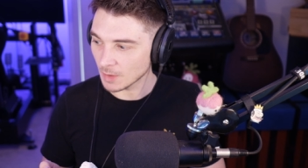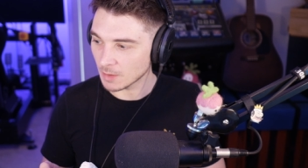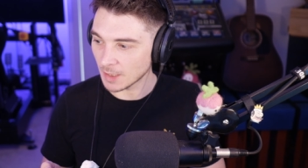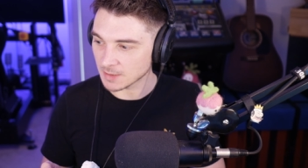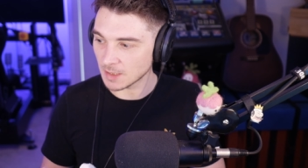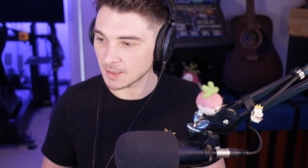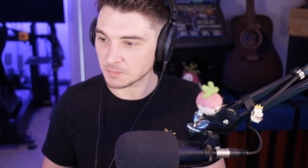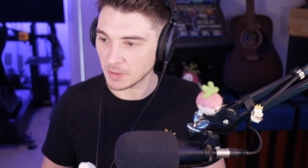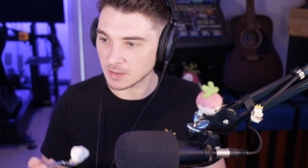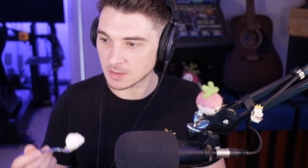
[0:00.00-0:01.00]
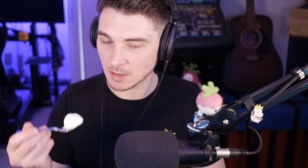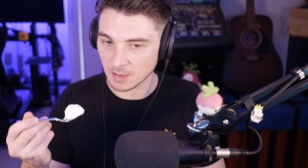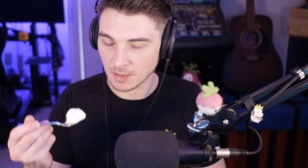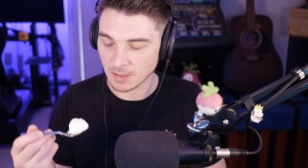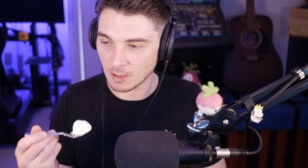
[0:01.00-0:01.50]
Last night's pizza,
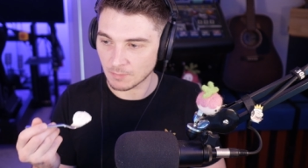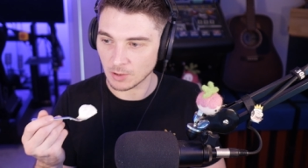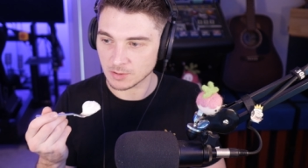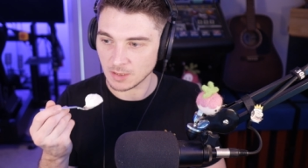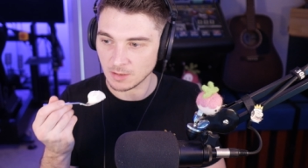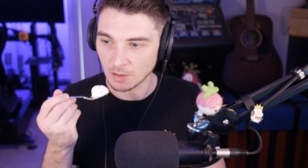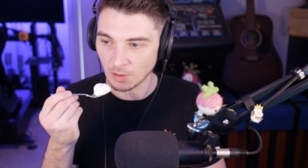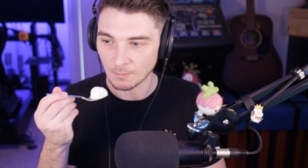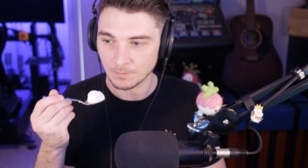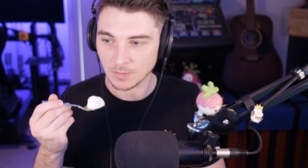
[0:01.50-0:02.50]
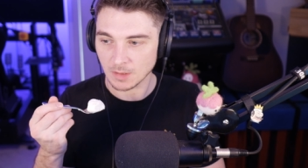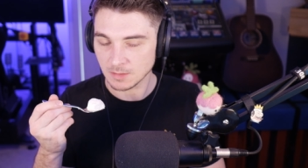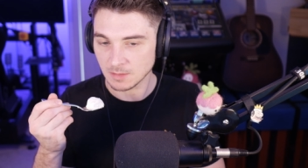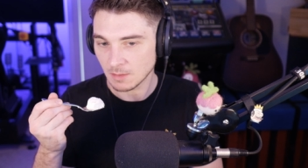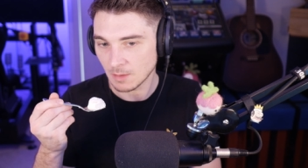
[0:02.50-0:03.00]
now protein yogurt.
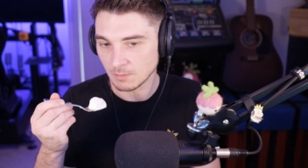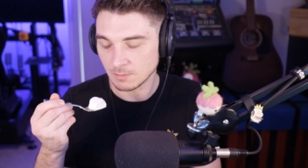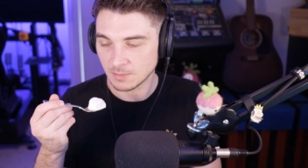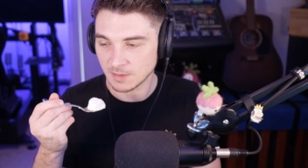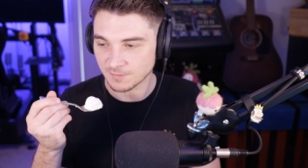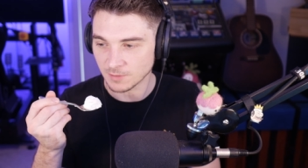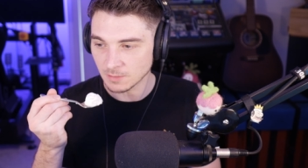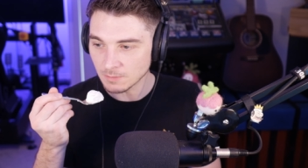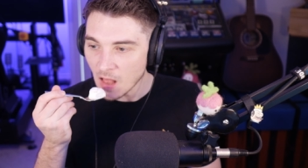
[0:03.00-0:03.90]
Different.